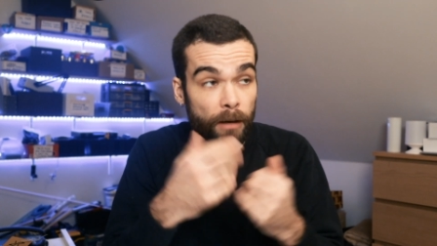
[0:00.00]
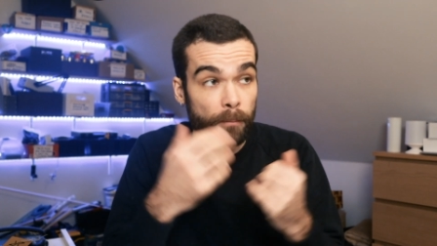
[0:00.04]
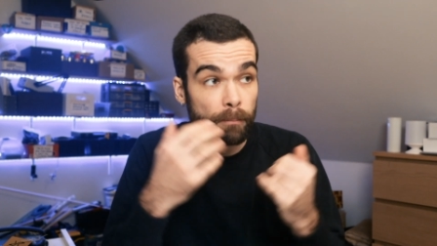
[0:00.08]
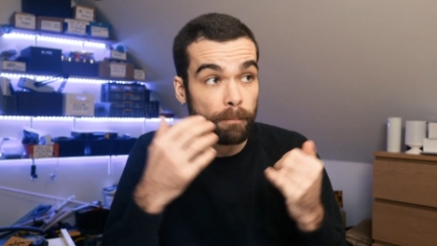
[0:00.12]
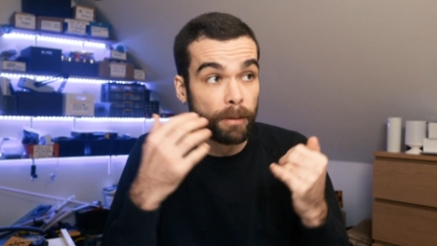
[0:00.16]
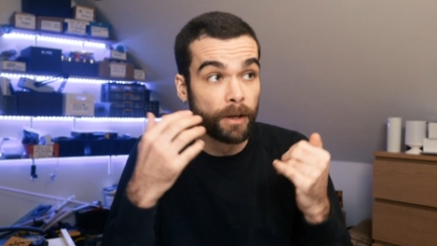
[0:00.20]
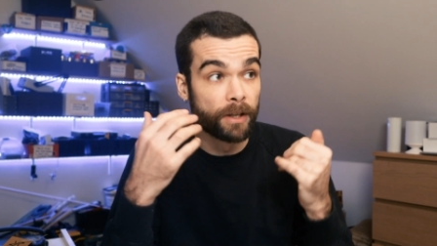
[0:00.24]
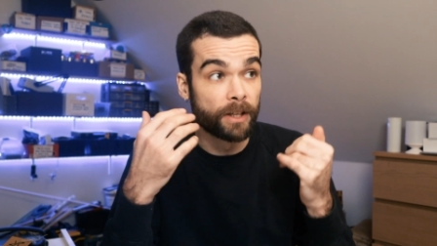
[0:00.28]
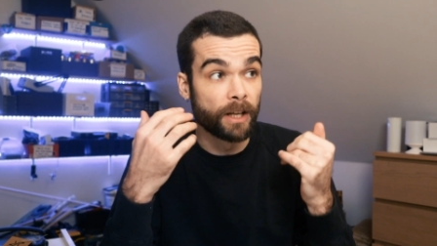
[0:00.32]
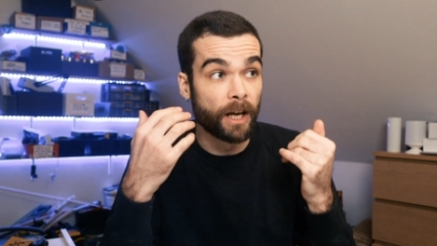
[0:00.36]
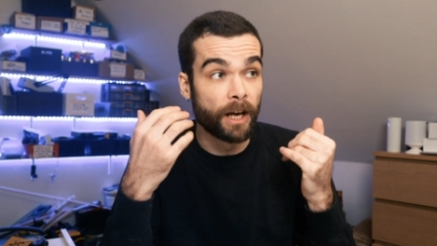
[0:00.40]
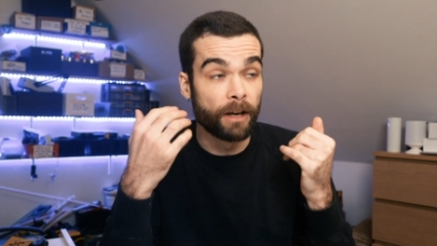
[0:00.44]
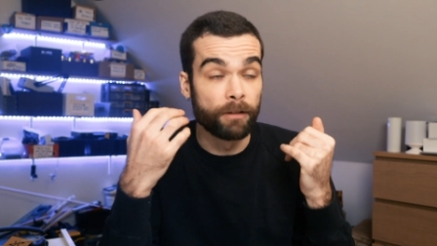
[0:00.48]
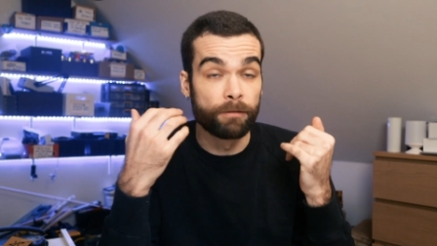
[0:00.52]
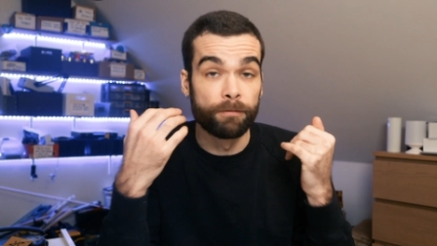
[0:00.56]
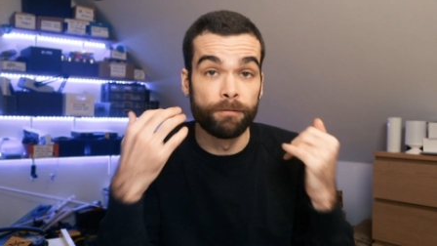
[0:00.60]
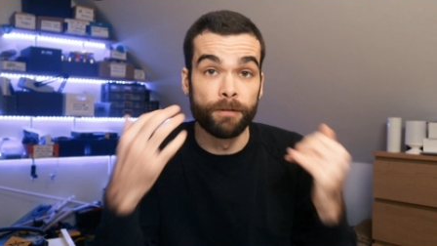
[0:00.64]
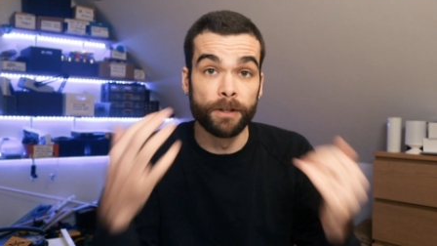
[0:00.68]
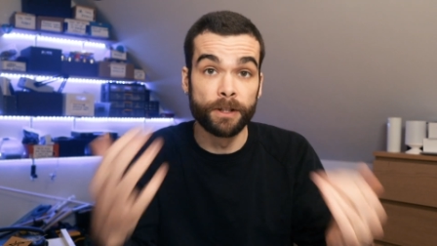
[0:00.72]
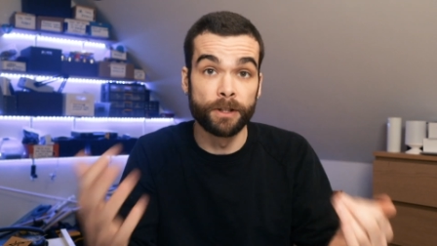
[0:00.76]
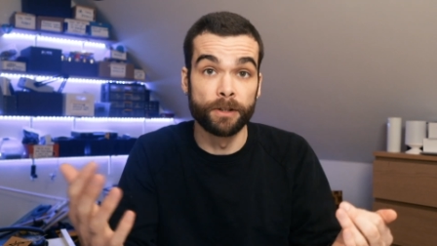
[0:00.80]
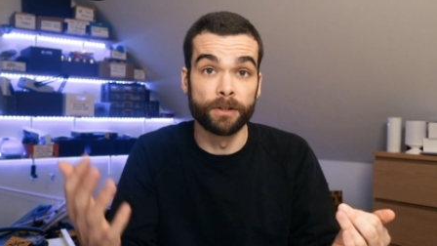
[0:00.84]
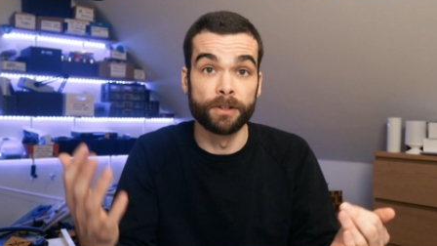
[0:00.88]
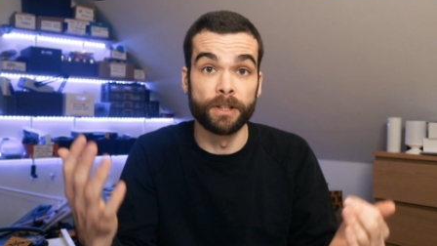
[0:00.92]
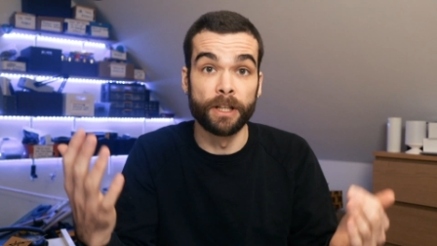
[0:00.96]
but I
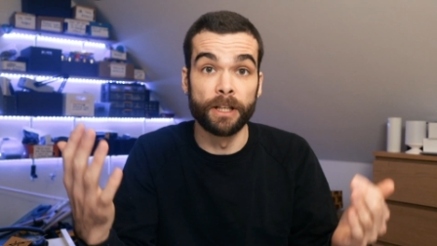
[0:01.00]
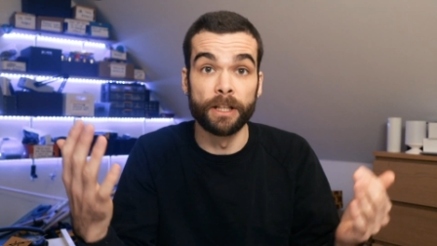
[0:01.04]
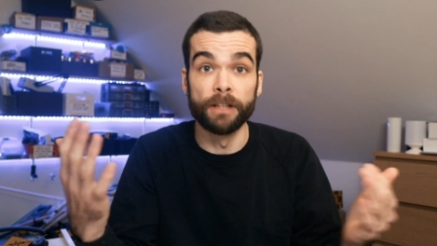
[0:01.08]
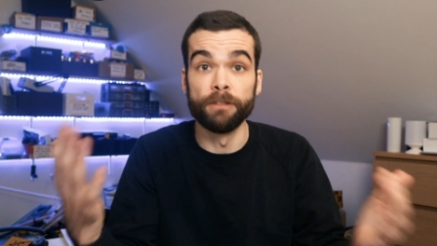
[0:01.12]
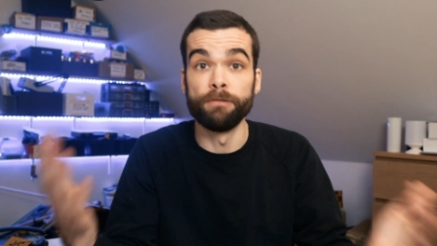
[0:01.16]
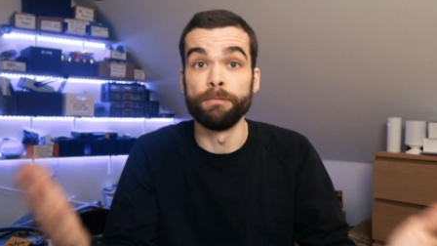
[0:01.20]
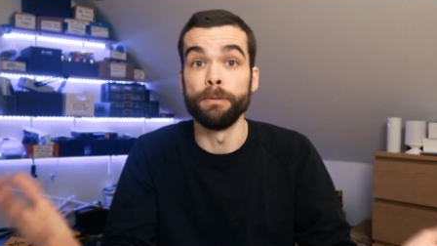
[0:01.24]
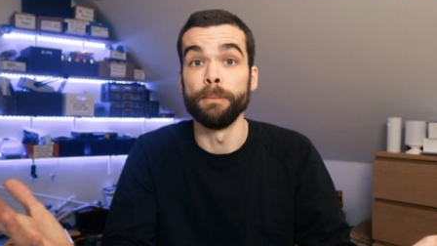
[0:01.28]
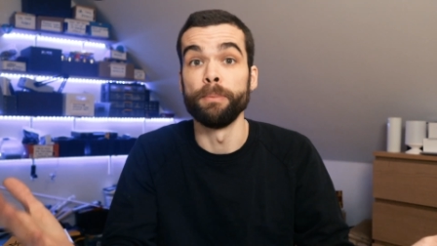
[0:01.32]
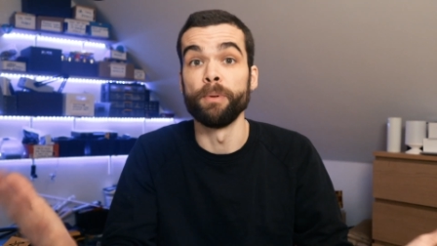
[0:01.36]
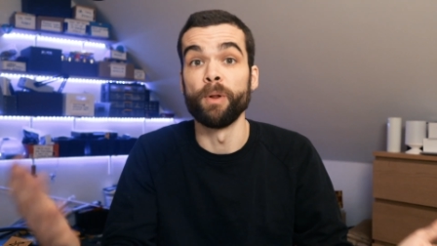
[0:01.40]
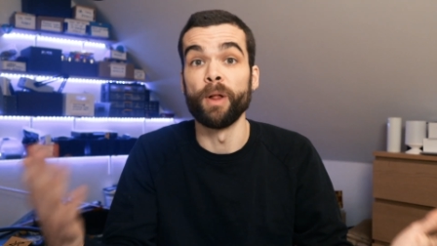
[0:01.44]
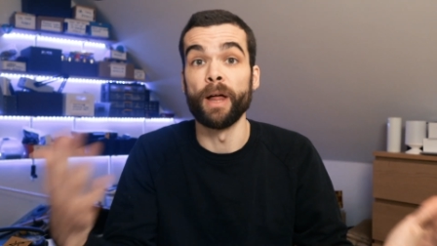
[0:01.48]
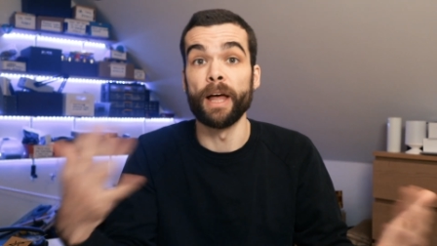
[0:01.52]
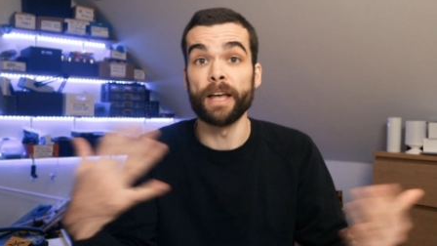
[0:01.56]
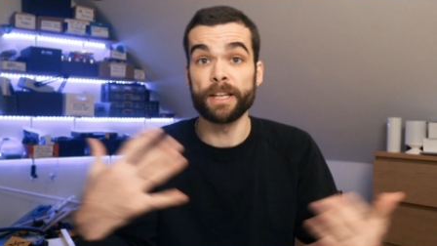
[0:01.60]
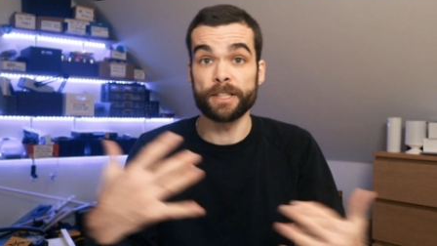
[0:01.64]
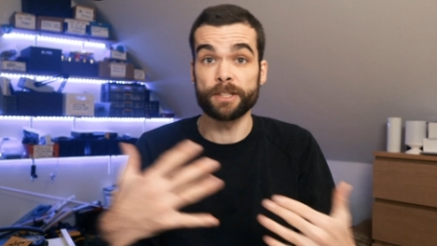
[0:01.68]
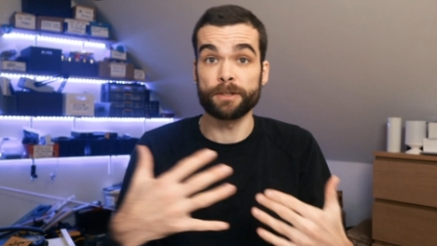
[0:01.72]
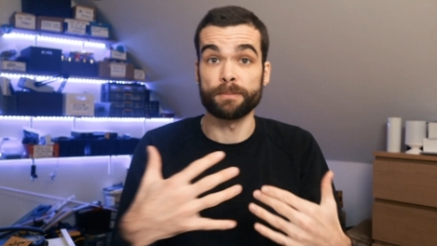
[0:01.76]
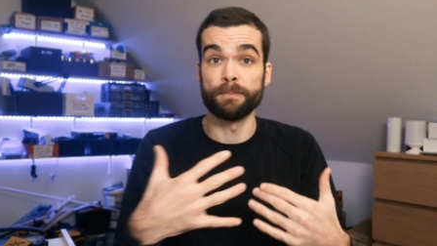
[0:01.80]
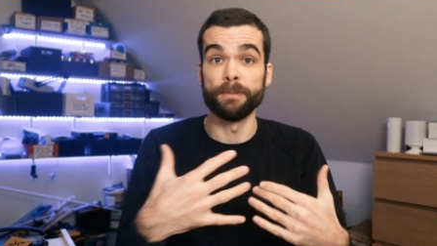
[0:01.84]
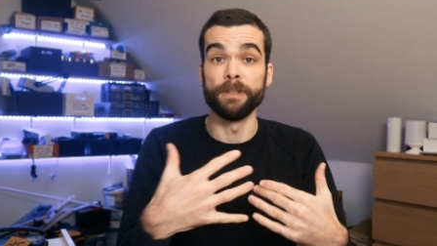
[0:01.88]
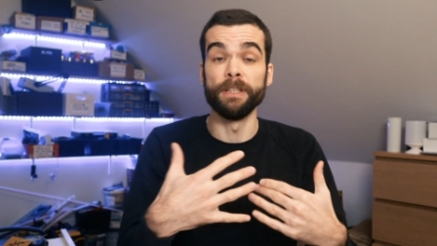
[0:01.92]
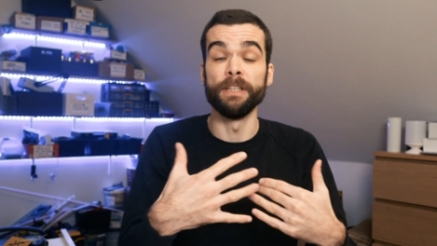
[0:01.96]
figured that if people
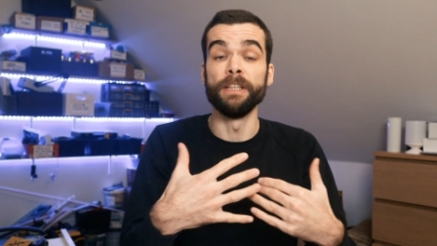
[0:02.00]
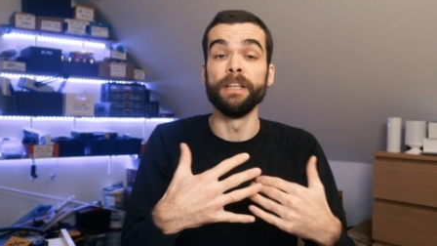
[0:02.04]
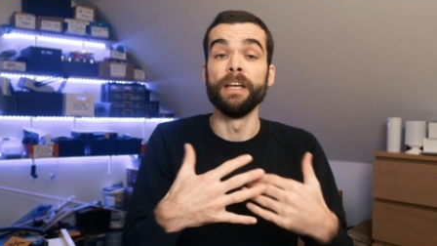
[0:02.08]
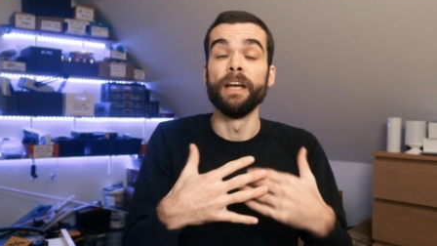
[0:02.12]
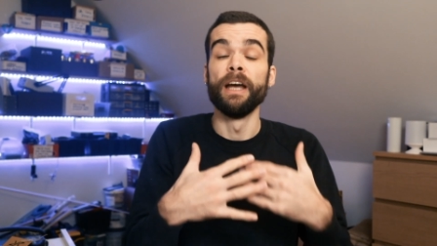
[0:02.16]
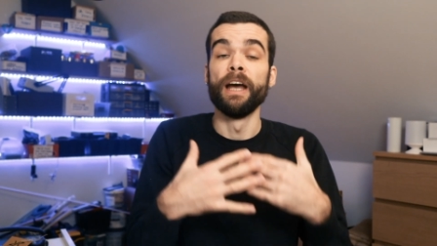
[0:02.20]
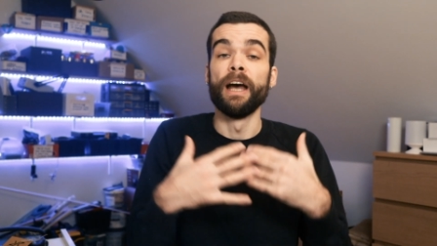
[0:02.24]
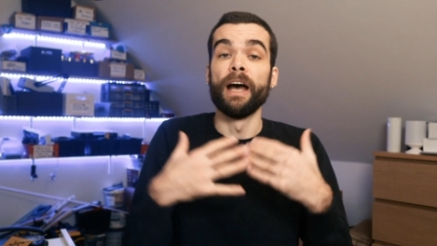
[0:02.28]
ask me,